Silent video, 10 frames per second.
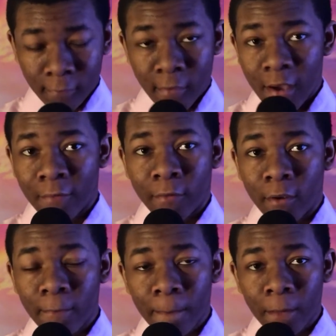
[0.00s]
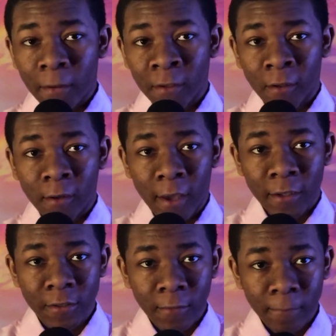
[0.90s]
every unclean
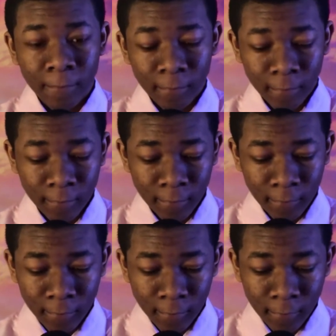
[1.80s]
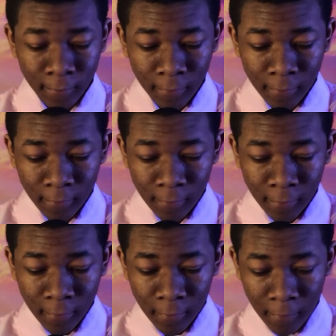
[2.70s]
action.
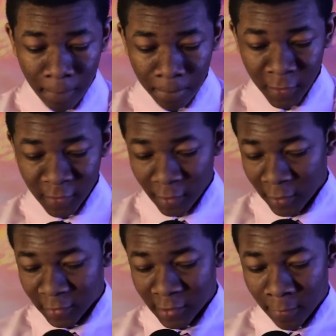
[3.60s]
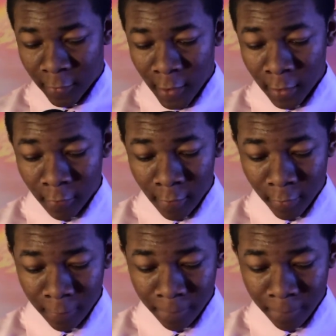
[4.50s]
Mm-hmm. This cannot stop God, however.